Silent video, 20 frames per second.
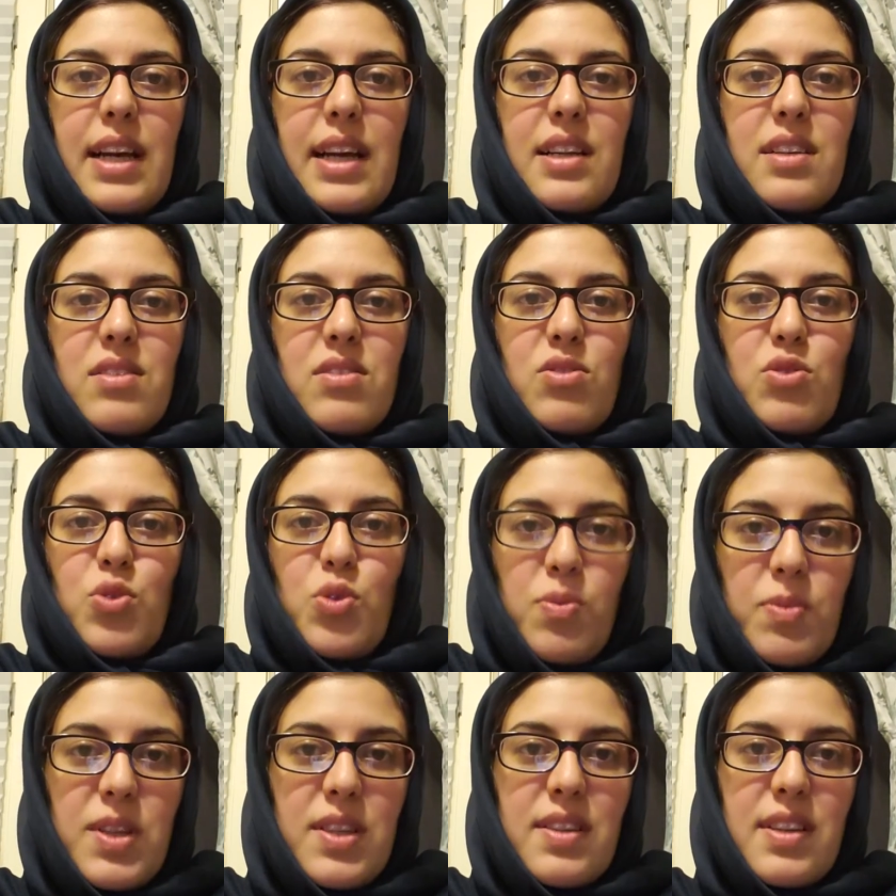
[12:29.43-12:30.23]
As
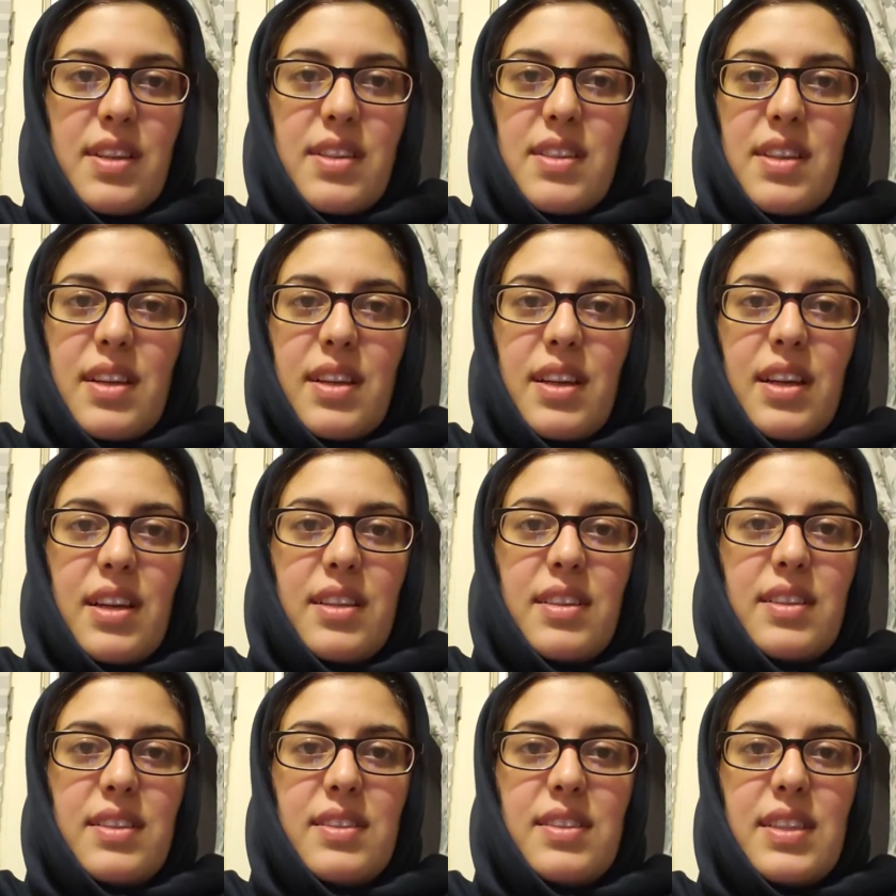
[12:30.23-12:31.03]
Rumi says
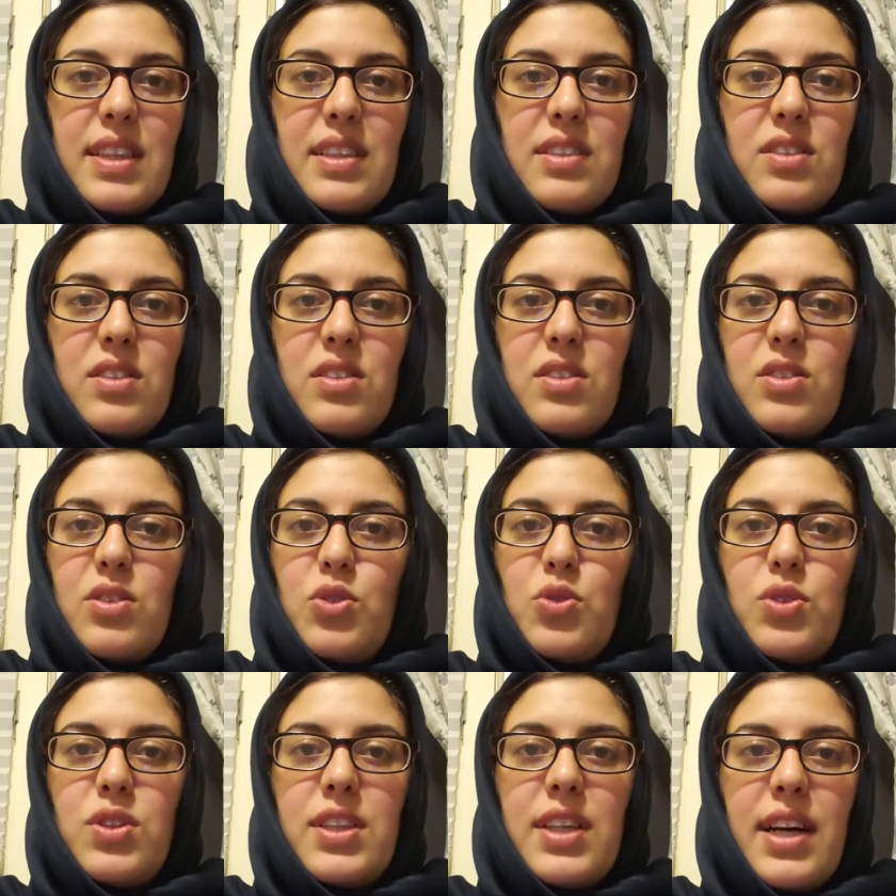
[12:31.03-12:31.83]
again, he says,
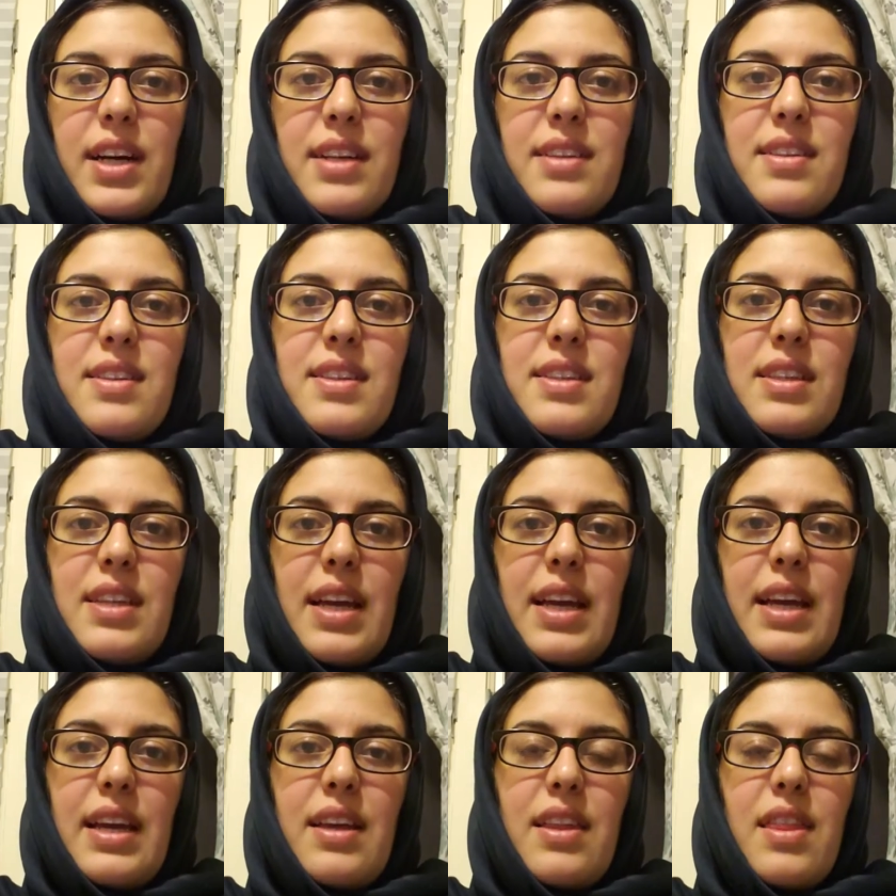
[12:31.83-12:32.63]
do not
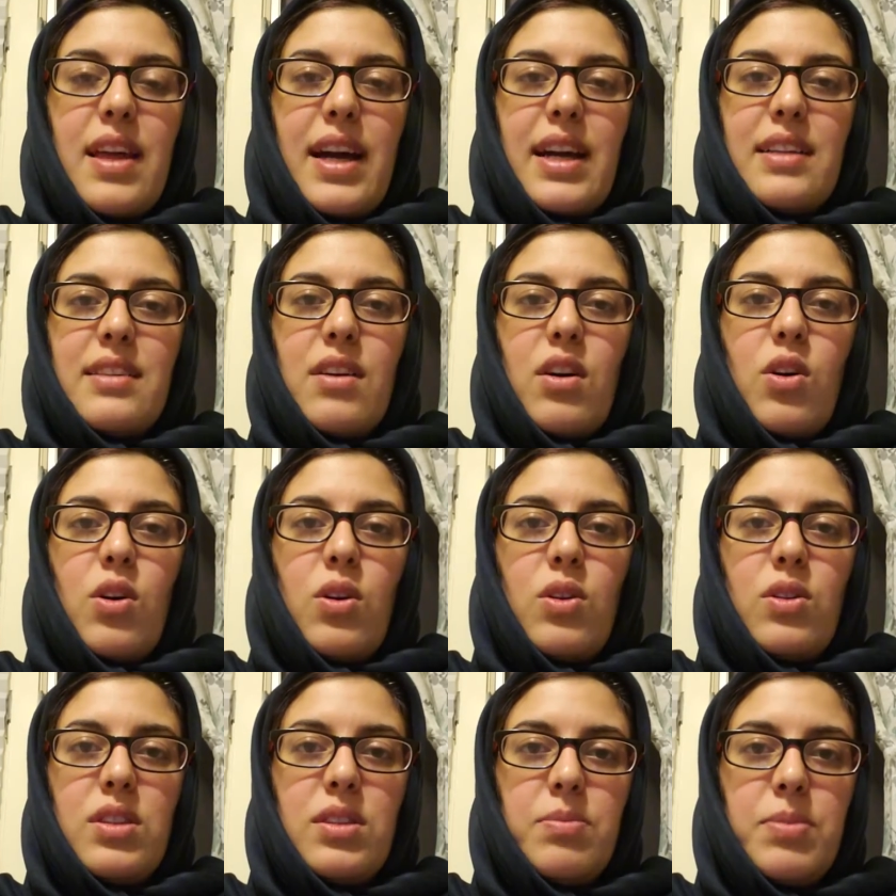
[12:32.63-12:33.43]
say that
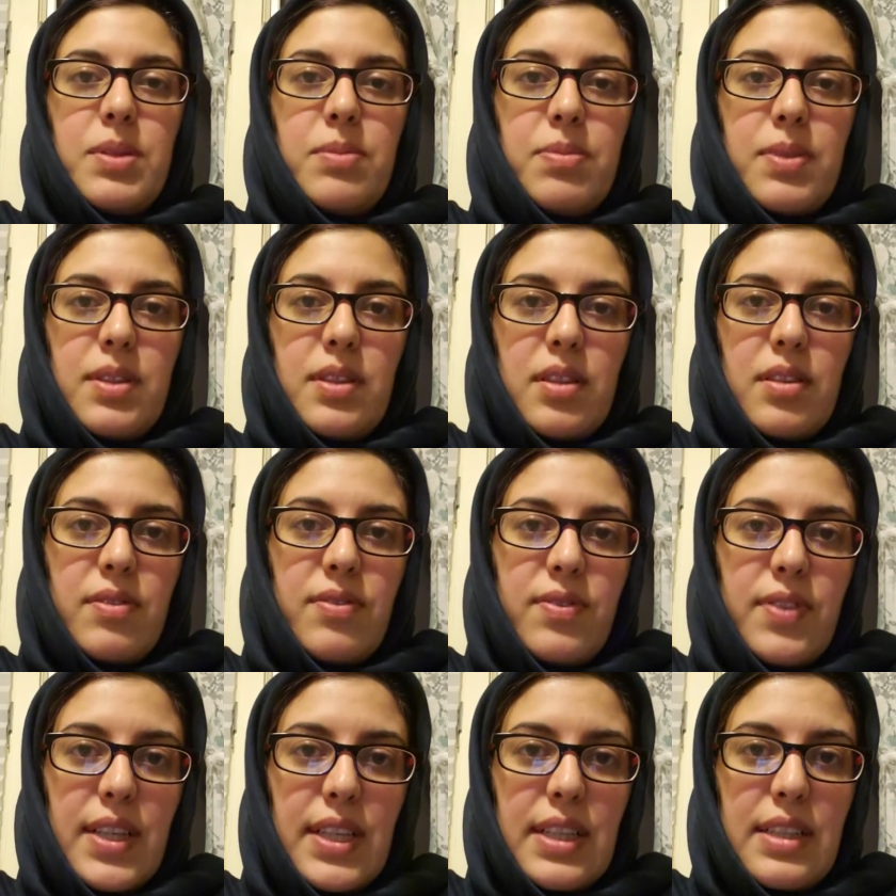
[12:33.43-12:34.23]
all the people are
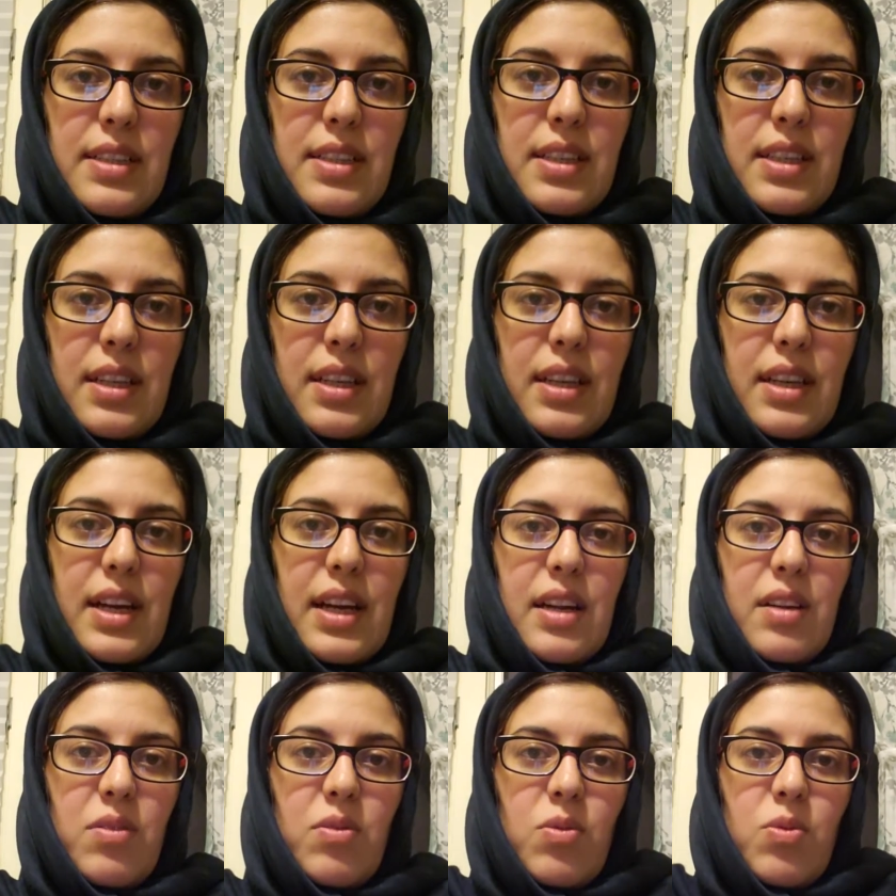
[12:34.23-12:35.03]
fighting
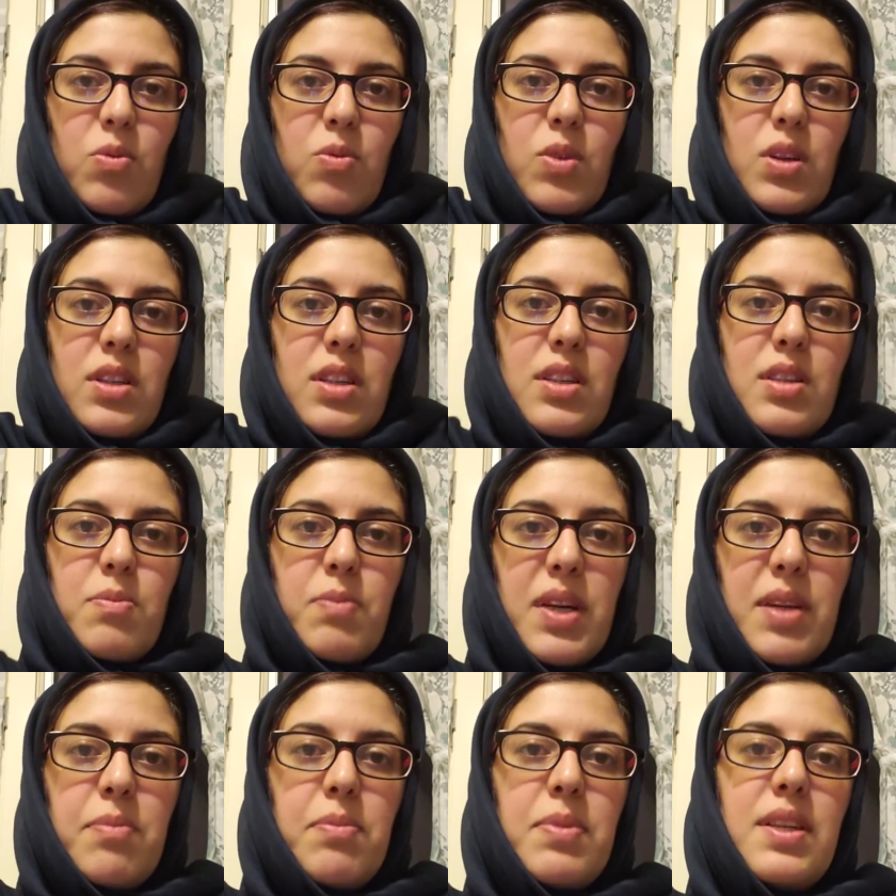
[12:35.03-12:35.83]
and what is
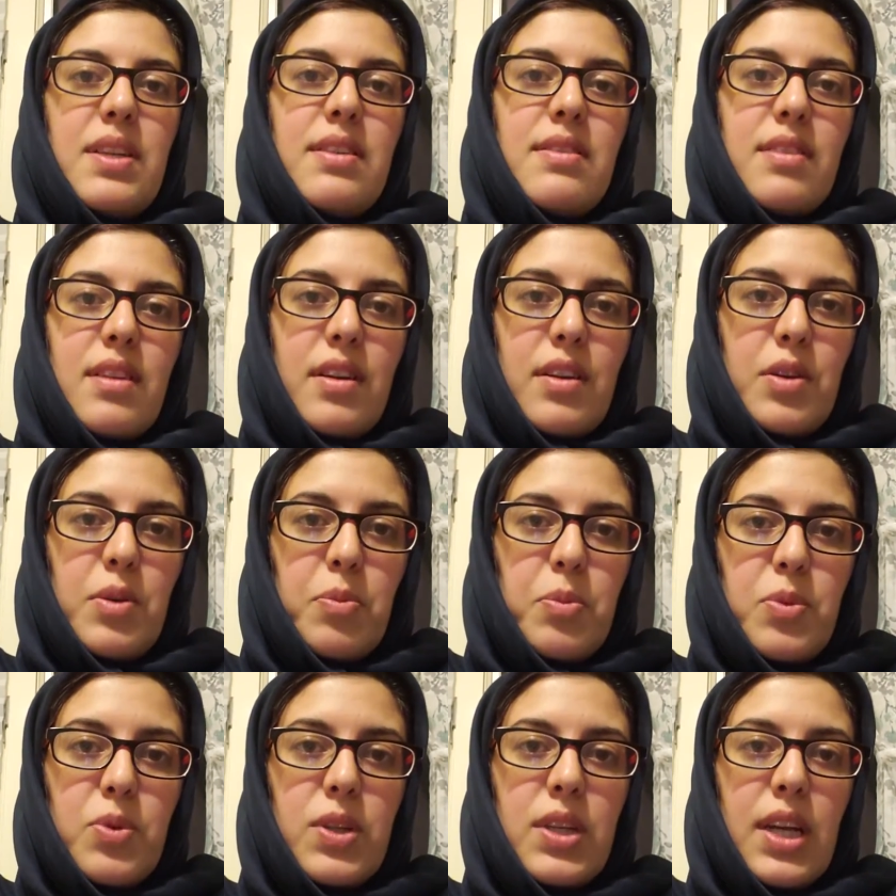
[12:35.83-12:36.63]
my peace gonna
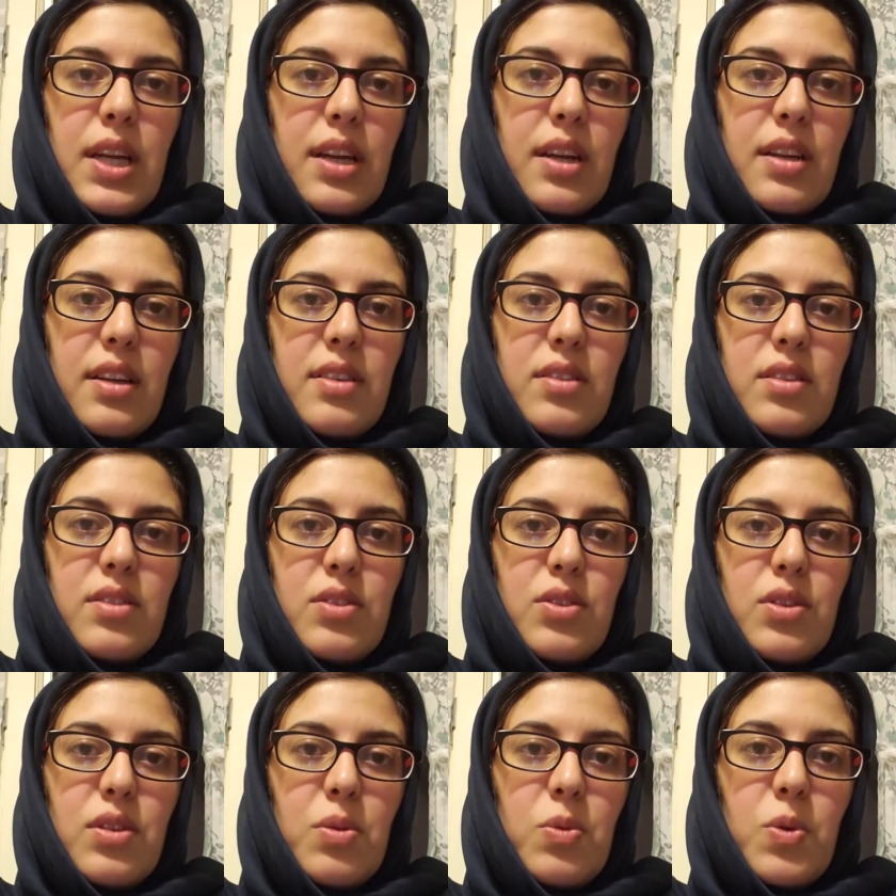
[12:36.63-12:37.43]
bring
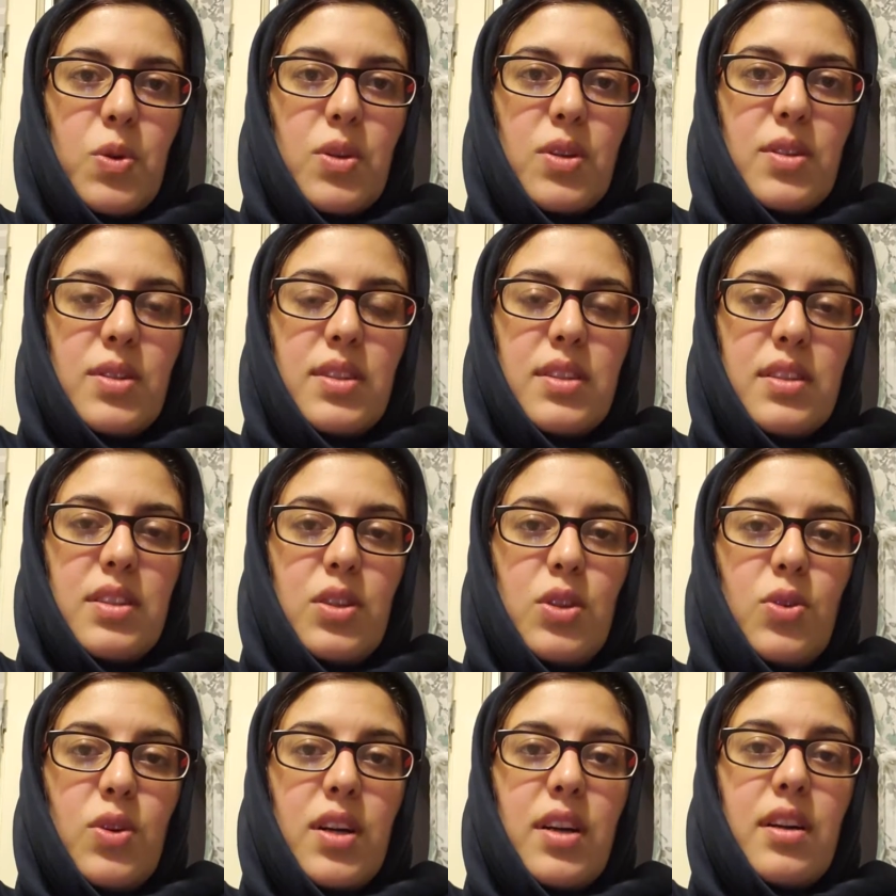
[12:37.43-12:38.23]
to the world?
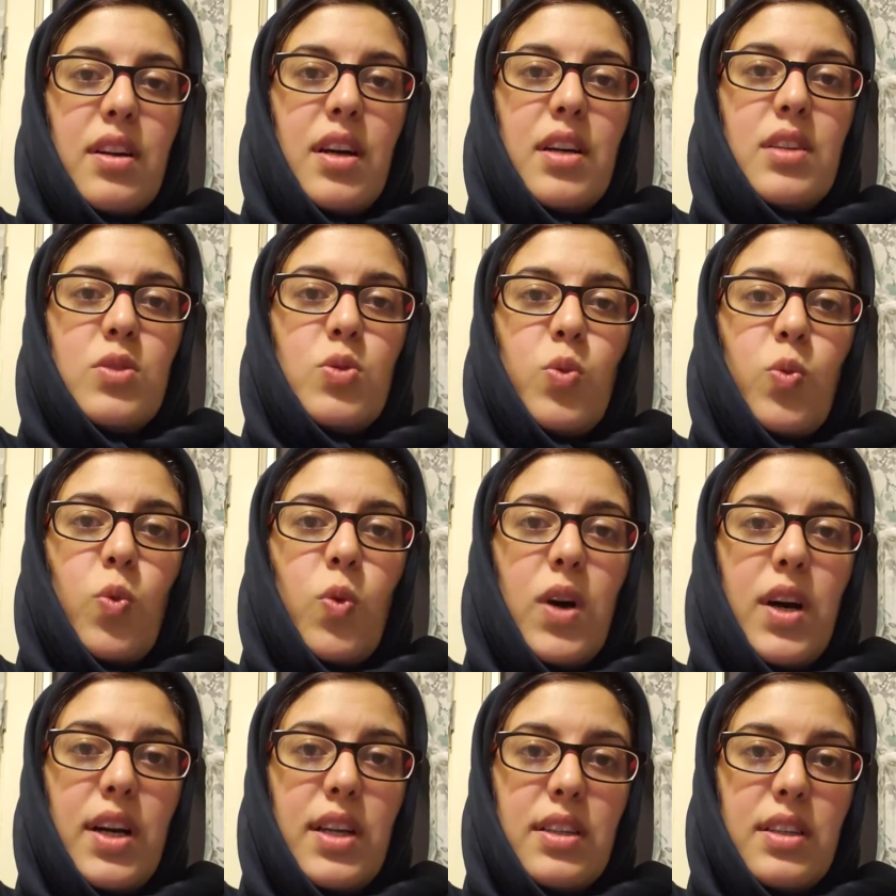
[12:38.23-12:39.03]
You are not
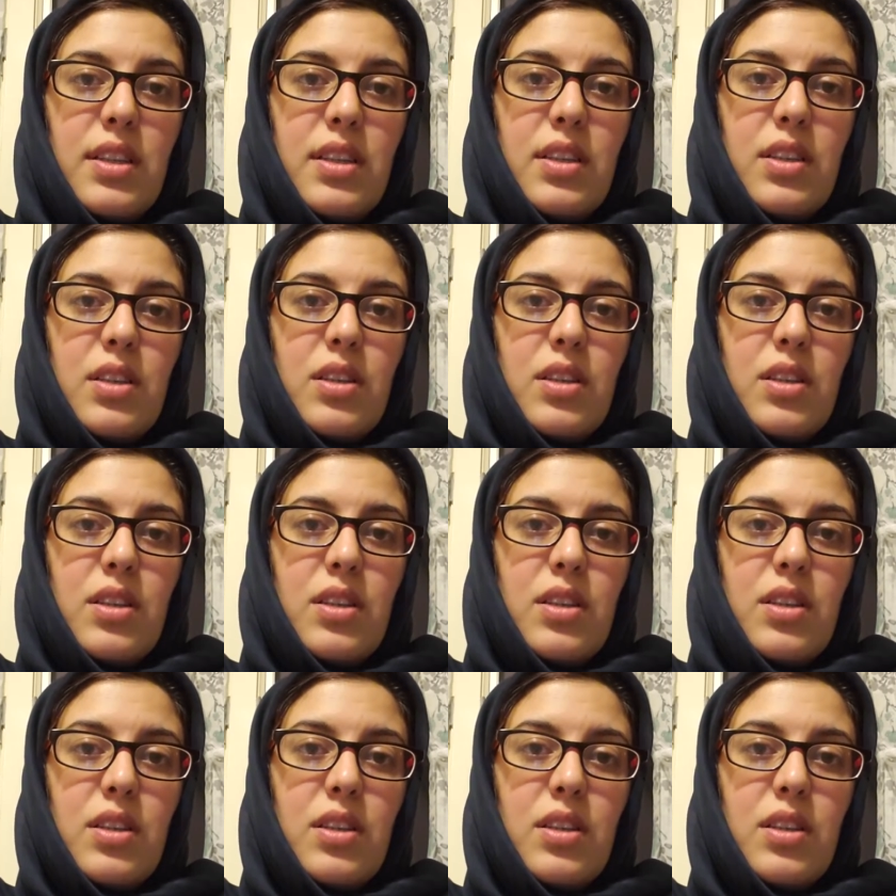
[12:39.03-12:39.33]
one.